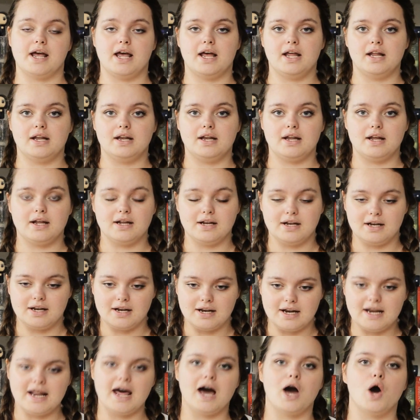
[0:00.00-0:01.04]
And
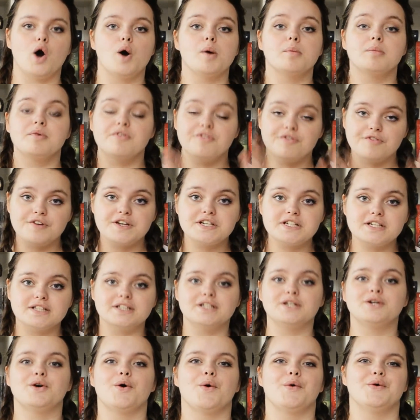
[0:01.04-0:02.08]
now I'm
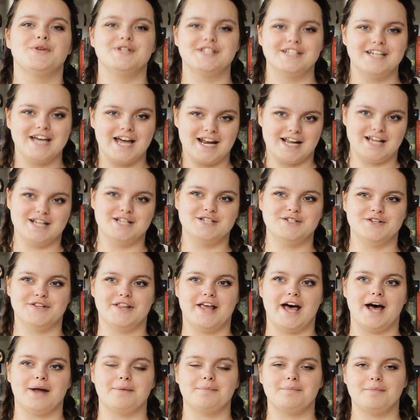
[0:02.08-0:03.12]
officially going to get into
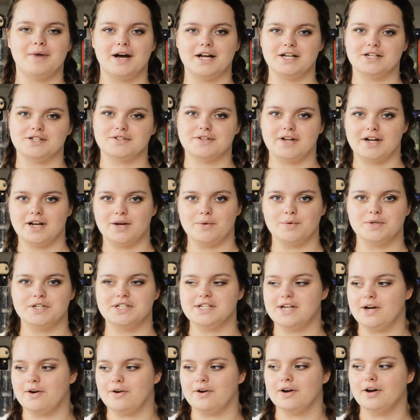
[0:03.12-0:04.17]
that. I just thought I would
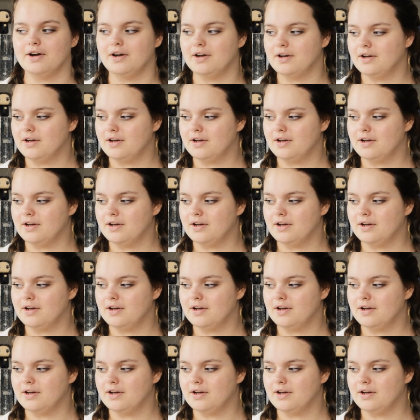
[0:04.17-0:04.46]
share